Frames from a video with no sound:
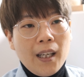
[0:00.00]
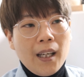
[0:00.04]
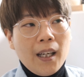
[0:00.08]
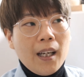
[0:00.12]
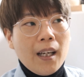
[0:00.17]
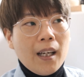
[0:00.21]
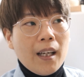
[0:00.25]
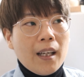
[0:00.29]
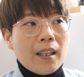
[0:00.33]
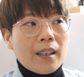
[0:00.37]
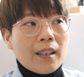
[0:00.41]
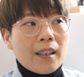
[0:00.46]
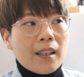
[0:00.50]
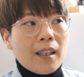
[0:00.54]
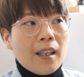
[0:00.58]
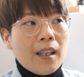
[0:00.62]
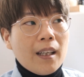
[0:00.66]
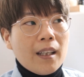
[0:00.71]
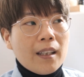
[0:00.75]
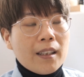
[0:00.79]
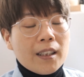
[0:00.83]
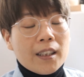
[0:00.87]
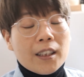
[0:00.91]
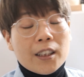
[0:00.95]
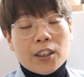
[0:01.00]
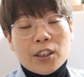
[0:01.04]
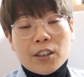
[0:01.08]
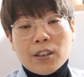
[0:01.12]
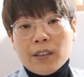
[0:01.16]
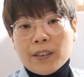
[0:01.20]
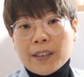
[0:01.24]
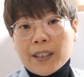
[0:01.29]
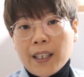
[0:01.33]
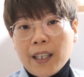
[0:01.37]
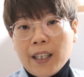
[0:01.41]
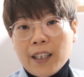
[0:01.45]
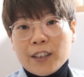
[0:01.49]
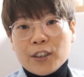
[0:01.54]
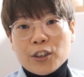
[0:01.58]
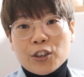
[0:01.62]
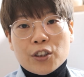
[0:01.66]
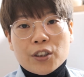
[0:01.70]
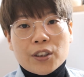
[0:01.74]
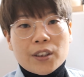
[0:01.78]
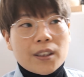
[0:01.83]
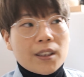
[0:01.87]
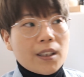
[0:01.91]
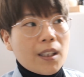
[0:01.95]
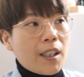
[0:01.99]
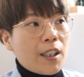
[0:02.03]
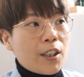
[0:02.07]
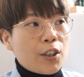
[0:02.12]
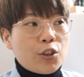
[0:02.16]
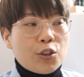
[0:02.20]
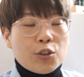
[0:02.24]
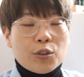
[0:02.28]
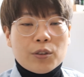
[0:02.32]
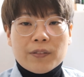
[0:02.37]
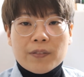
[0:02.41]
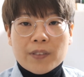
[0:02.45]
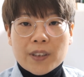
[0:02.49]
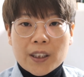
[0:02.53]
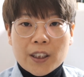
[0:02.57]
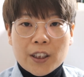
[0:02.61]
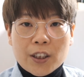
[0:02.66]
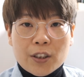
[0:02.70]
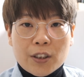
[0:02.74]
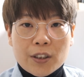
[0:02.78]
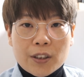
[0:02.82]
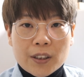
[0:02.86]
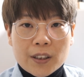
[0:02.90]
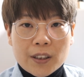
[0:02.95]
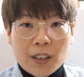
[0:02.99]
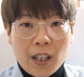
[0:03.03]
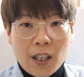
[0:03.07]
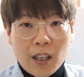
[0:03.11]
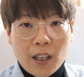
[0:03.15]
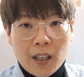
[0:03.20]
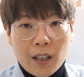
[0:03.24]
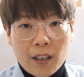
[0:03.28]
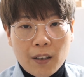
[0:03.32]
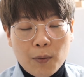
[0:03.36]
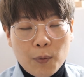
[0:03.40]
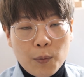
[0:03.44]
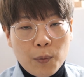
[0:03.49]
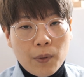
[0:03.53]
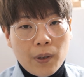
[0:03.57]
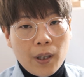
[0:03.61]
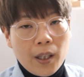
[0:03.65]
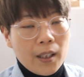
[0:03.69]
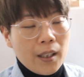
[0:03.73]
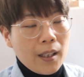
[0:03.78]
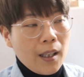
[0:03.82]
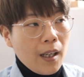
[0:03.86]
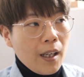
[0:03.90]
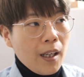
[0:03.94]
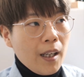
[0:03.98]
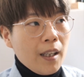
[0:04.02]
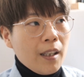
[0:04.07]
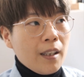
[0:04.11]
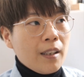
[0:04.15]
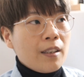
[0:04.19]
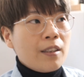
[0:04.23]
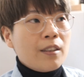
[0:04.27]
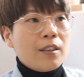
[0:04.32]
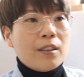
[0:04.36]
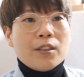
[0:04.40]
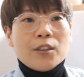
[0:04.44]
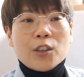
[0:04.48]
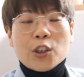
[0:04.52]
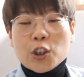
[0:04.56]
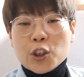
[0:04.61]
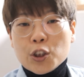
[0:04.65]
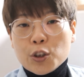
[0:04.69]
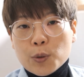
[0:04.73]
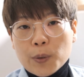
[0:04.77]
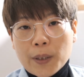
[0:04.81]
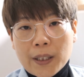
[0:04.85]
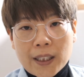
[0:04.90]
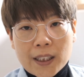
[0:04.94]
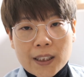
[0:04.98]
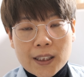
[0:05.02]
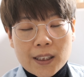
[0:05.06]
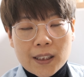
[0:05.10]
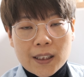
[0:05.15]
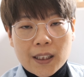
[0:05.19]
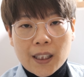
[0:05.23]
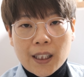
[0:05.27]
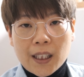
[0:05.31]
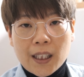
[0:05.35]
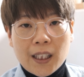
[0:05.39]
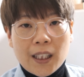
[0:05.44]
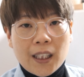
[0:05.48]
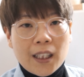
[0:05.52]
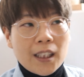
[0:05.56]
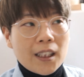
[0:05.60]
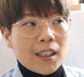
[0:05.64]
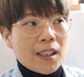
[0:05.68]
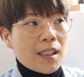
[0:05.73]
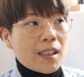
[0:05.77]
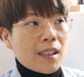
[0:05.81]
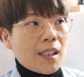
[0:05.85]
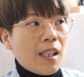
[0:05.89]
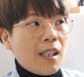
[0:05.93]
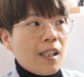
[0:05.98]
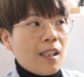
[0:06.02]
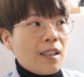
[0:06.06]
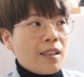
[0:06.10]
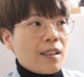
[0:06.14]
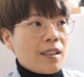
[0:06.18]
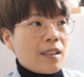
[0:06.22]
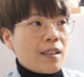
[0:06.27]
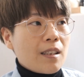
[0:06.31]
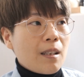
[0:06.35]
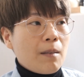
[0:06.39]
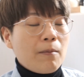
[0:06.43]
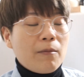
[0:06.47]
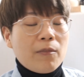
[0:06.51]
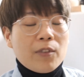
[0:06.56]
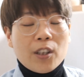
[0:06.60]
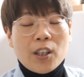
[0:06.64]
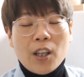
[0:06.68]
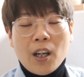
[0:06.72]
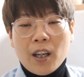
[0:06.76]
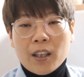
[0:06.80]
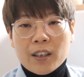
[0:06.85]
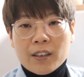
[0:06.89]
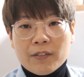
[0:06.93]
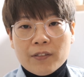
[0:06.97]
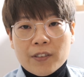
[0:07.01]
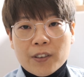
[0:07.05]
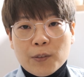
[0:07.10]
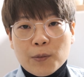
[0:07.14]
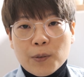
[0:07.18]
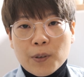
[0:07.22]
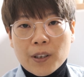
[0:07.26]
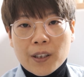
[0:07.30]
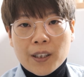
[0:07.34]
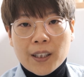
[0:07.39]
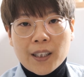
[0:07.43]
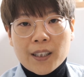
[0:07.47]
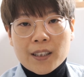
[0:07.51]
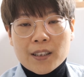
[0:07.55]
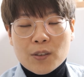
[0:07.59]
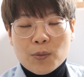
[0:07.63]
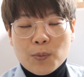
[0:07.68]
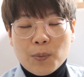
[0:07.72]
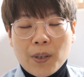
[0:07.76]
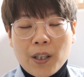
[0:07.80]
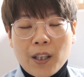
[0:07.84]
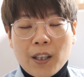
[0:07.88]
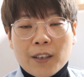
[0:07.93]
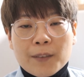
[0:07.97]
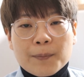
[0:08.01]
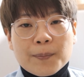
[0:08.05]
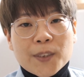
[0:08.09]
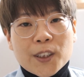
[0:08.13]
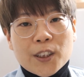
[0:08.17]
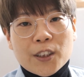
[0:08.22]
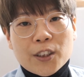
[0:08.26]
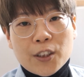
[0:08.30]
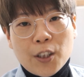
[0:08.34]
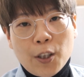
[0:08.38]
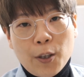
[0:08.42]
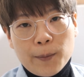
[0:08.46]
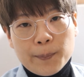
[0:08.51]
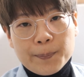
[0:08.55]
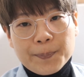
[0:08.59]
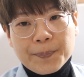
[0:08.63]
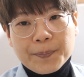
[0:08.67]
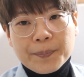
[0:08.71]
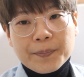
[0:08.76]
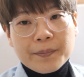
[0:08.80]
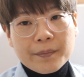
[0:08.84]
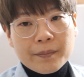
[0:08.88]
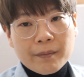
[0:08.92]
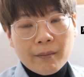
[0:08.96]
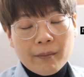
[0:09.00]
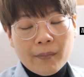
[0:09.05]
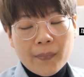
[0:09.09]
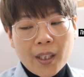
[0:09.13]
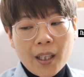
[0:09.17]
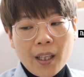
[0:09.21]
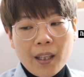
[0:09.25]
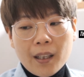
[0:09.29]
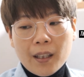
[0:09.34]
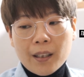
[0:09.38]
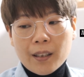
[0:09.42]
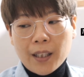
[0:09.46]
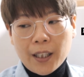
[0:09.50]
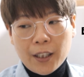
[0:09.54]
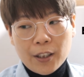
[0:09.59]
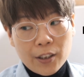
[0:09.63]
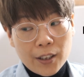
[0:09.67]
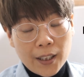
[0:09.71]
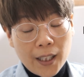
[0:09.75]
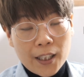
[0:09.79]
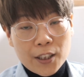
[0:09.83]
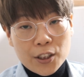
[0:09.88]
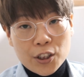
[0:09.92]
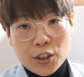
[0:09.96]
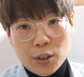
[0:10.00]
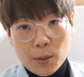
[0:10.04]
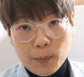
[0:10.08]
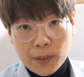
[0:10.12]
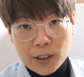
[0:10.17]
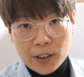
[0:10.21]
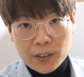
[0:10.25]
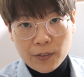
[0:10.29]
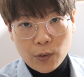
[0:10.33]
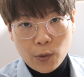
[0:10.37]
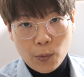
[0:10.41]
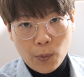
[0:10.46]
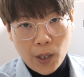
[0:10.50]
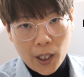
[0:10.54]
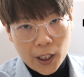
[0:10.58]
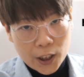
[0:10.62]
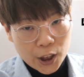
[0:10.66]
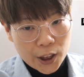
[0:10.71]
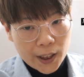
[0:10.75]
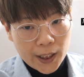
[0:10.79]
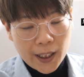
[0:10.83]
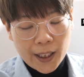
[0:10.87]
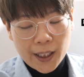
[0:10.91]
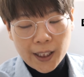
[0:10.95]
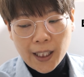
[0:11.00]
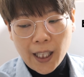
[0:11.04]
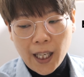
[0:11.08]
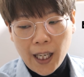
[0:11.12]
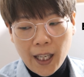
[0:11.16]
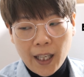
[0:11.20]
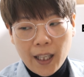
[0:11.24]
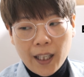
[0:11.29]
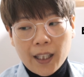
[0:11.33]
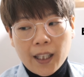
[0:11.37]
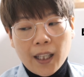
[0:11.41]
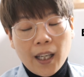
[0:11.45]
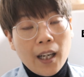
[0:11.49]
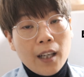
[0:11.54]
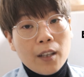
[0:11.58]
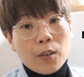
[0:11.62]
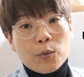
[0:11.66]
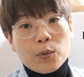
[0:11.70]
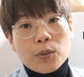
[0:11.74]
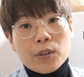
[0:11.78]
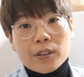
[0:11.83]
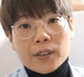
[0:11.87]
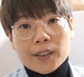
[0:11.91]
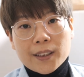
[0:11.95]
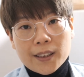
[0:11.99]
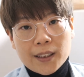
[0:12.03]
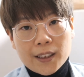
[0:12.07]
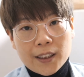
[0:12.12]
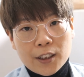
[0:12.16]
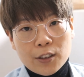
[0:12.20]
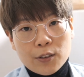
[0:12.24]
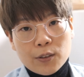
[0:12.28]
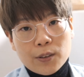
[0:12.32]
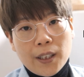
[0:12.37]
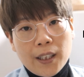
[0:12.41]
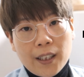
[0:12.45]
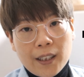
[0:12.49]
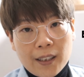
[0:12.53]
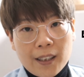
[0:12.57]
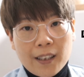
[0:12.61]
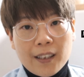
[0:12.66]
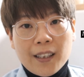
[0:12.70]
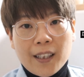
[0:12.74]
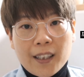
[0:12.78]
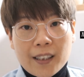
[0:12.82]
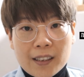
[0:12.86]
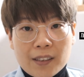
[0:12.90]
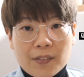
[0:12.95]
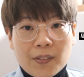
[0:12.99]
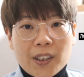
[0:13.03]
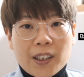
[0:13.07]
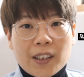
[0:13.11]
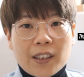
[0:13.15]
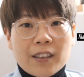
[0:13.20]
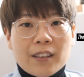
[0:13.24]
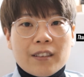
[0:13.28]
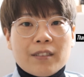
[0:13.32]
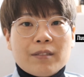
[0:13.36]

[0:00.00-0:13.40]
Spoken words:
And then until then, just like short videos on what I do in the cities and some photography work as well. So thank you guys so much for watching, and I will see you in the next video.